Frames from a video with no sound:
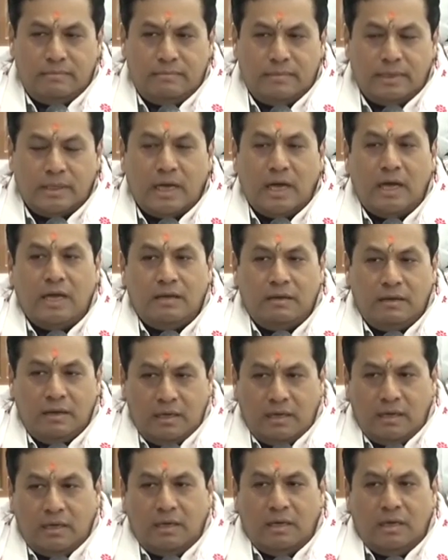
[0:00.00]
But I
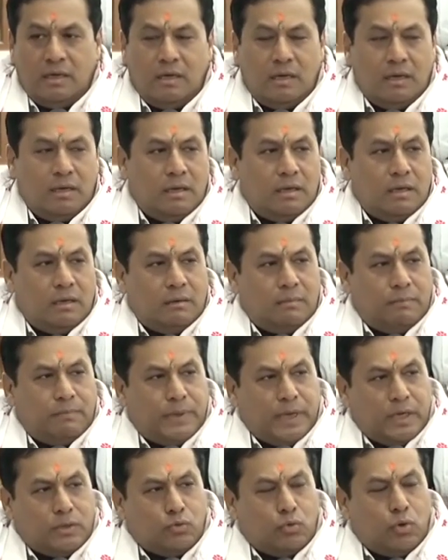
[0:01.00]

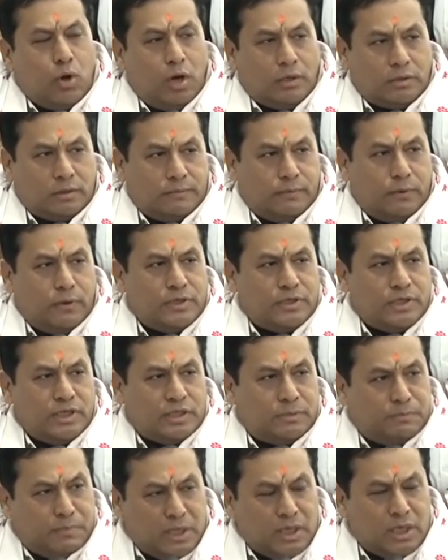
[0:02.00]
pray to God for his
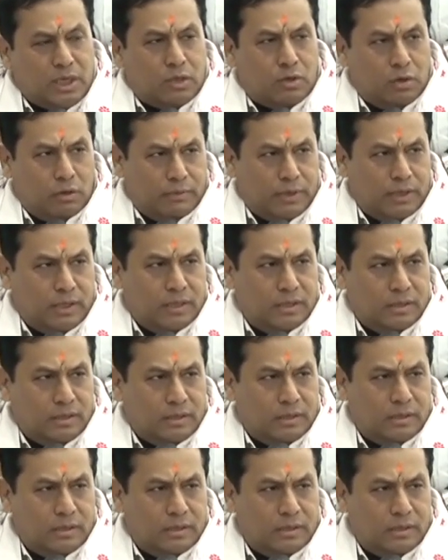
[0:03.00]
speedy recovery.